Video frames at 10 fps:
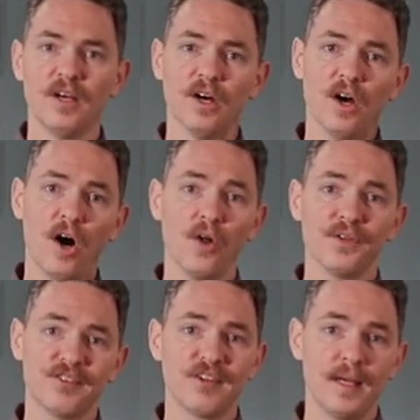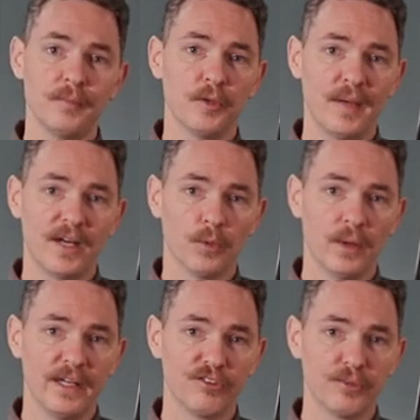are all the same no matter
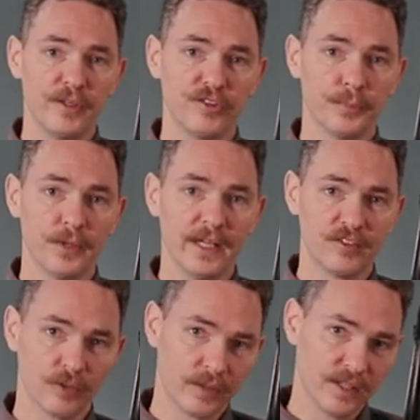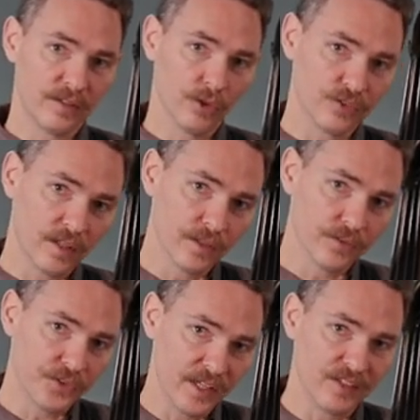what instrument you're playing, so get those
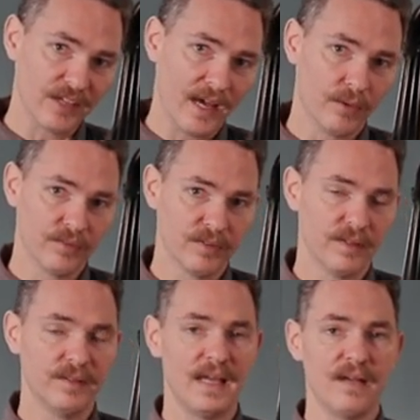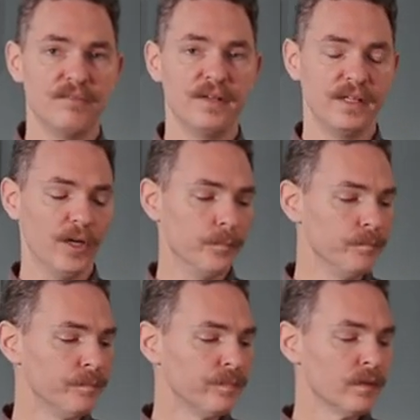other things out of that video.
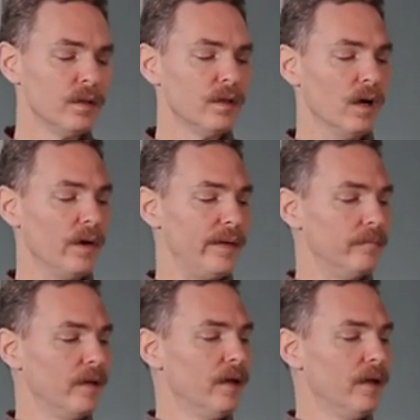All right,